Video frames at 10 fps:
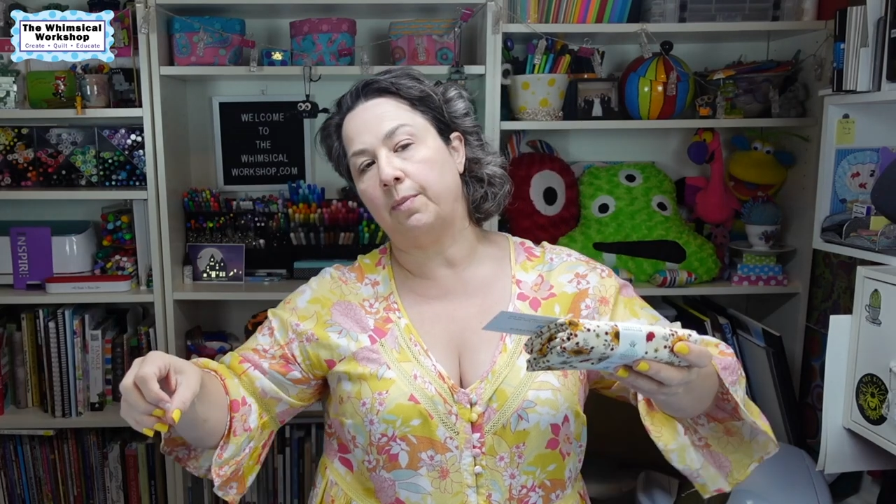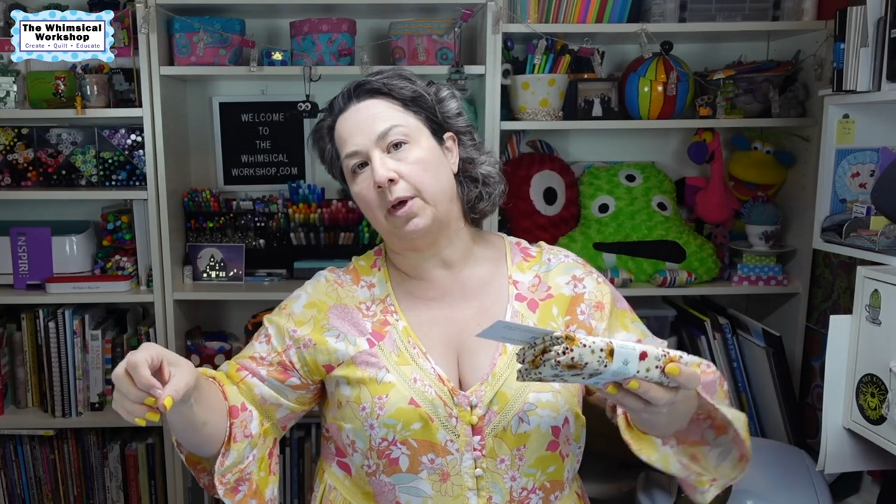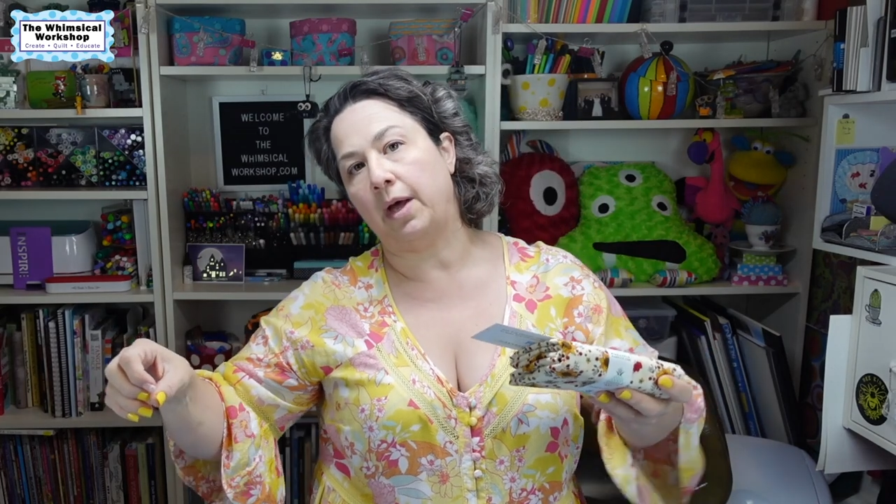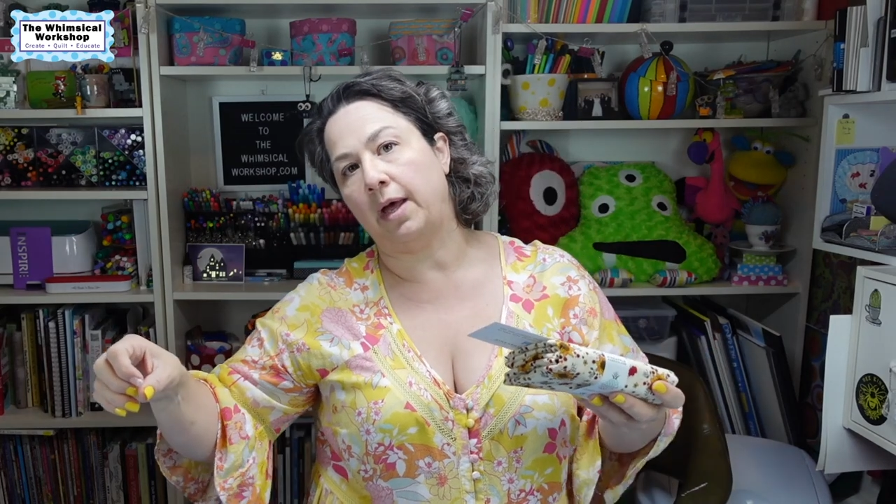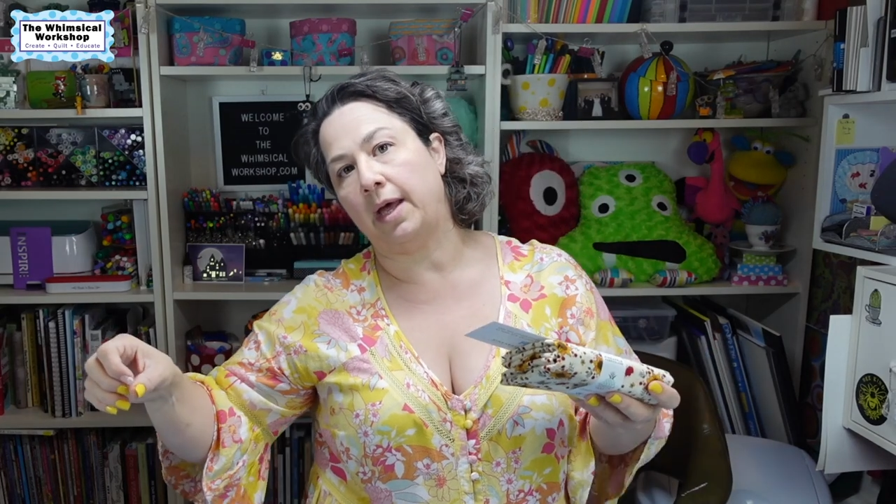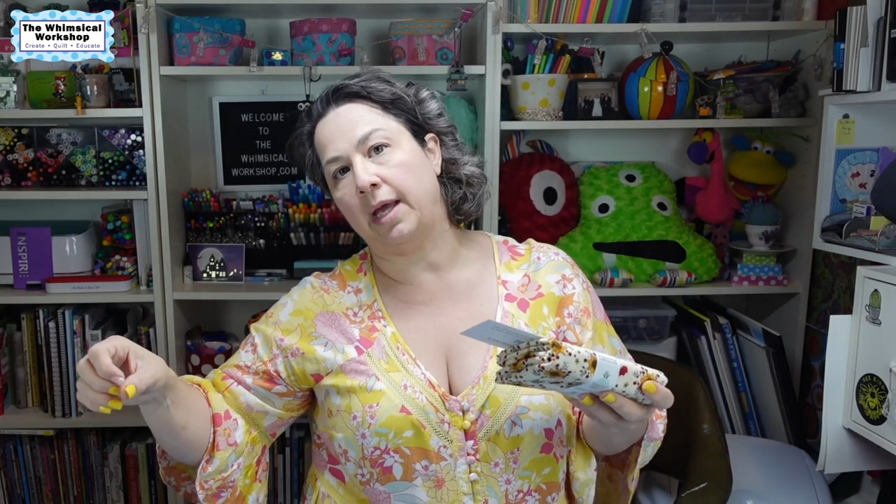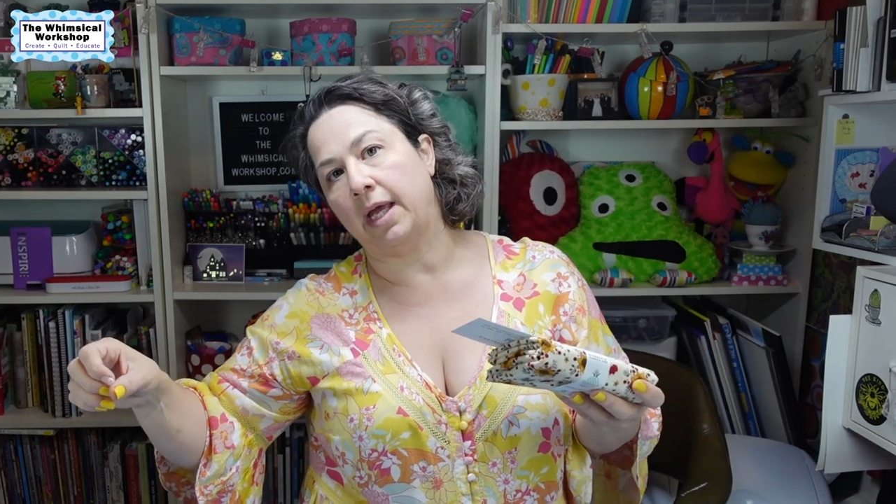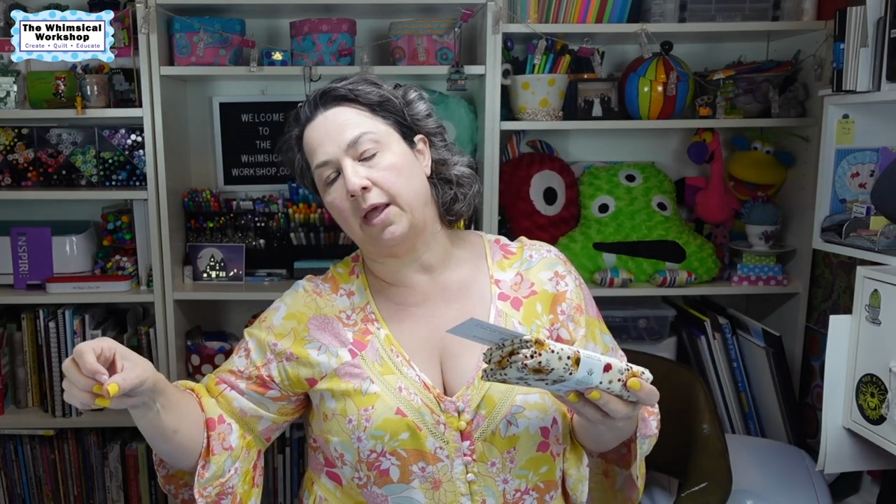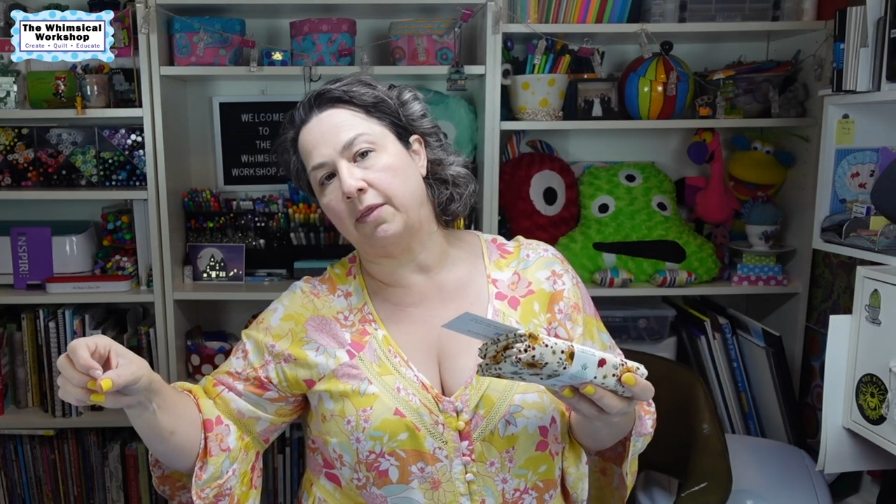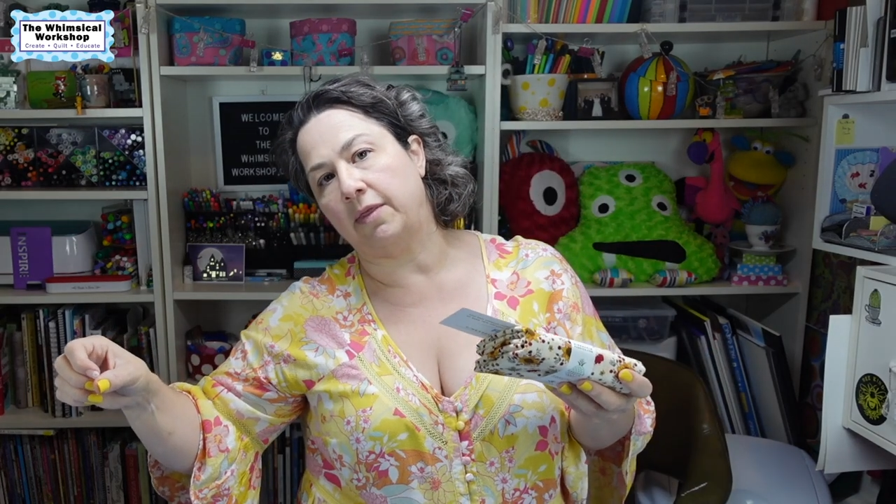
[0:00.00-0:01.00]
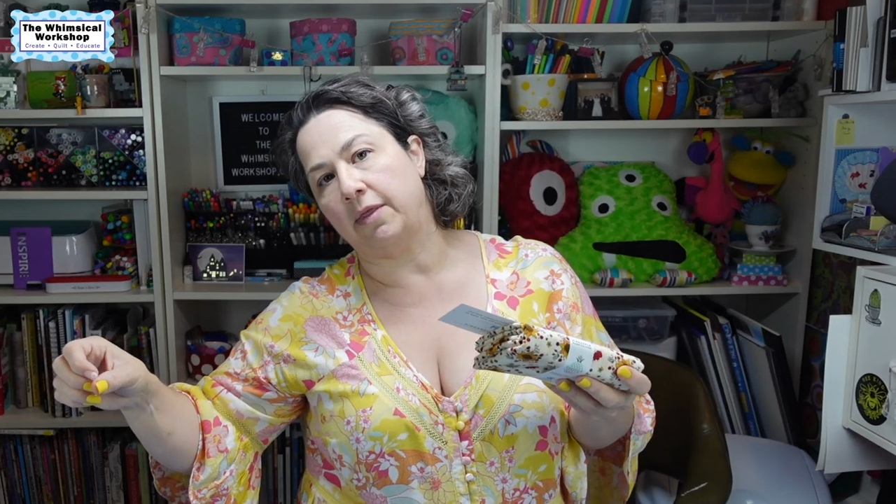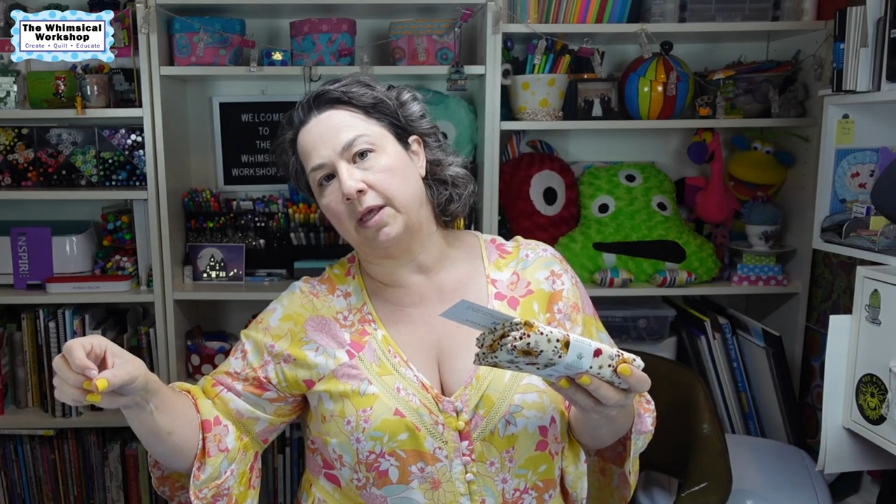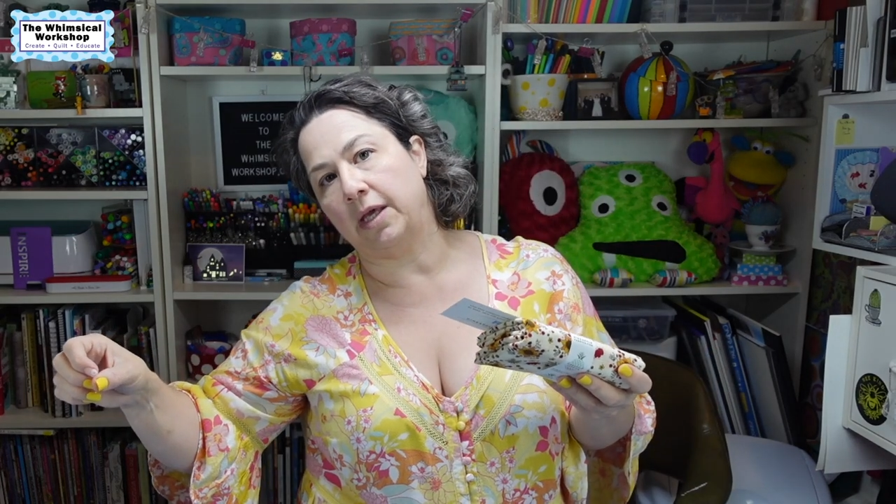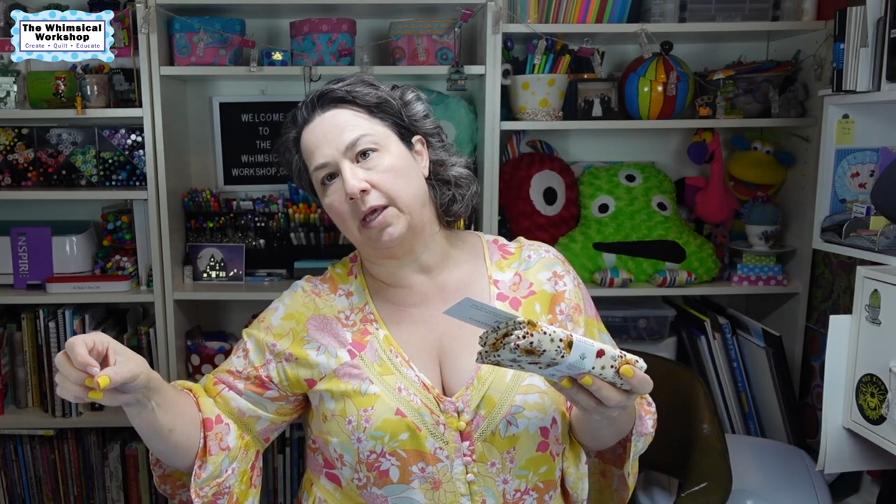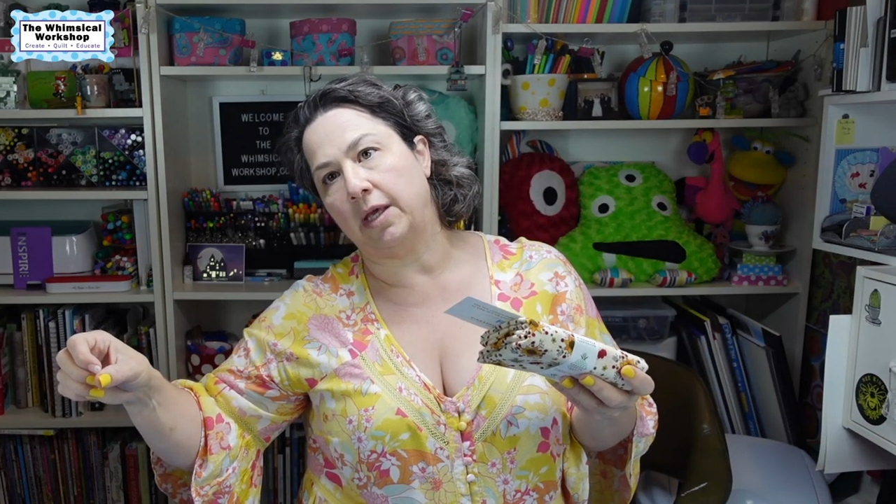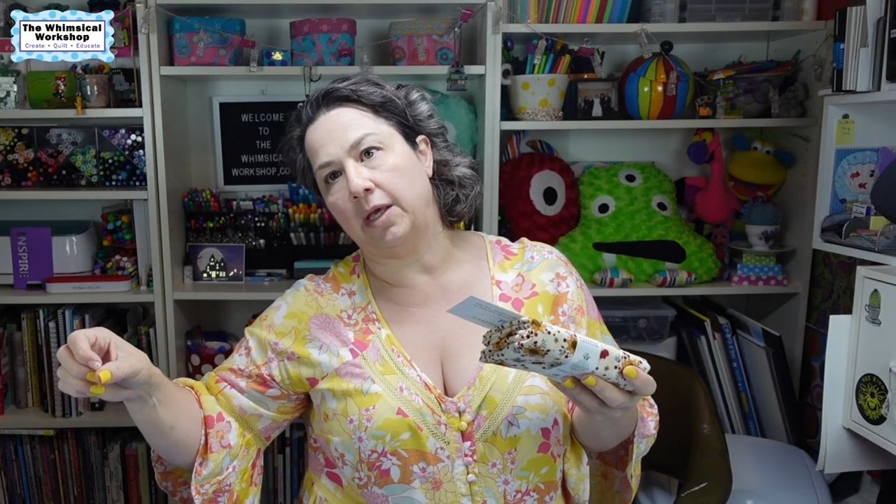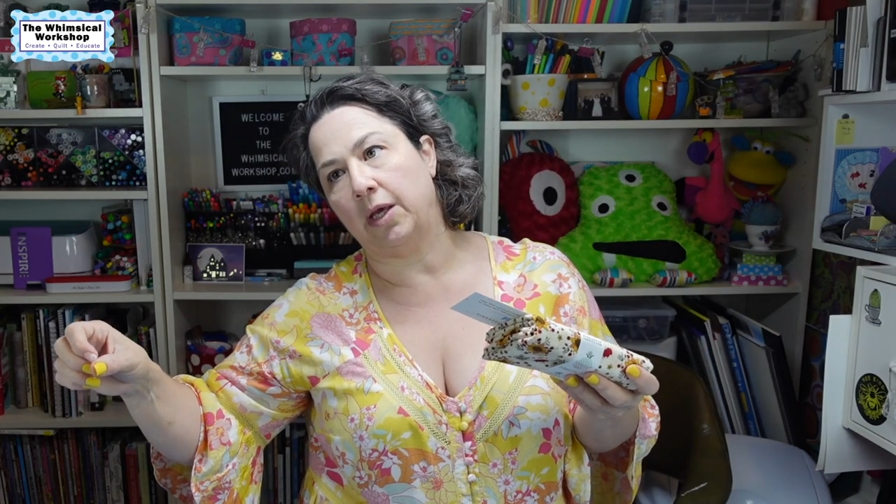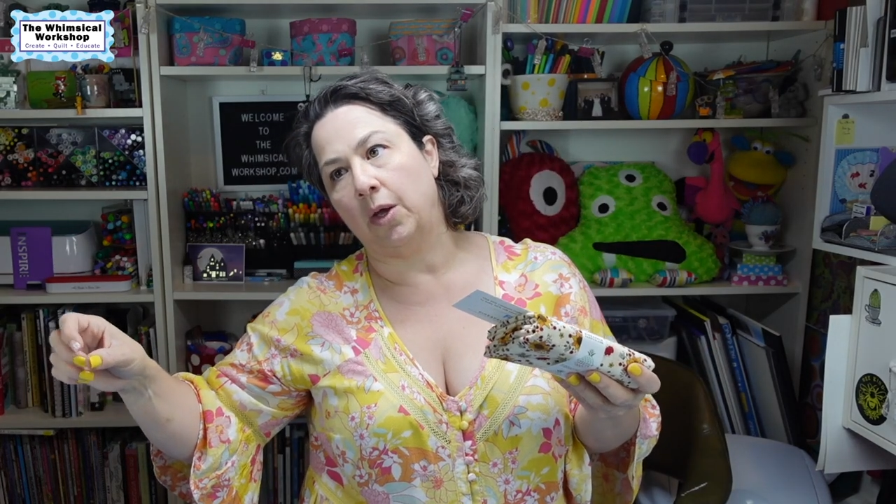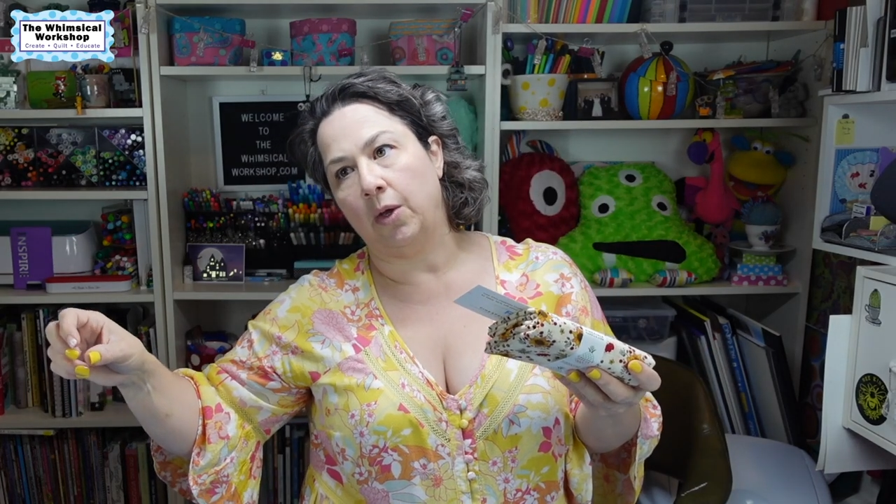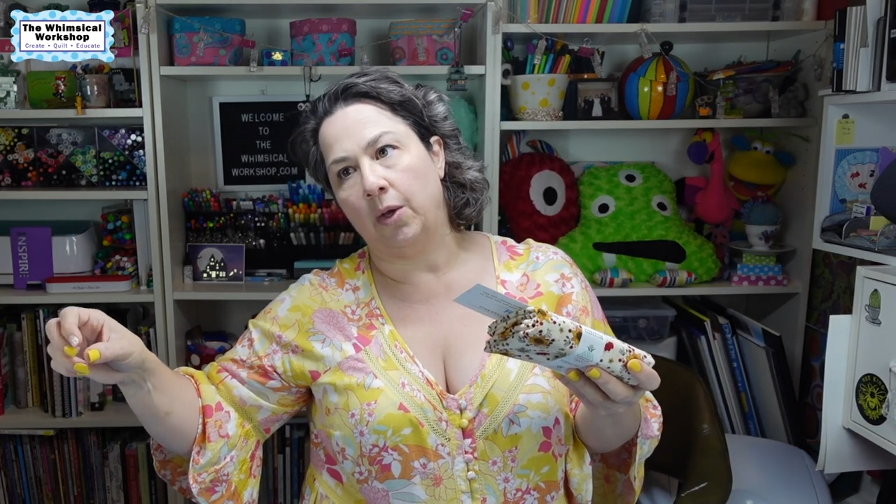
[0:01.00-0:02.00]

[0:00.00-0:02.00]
by the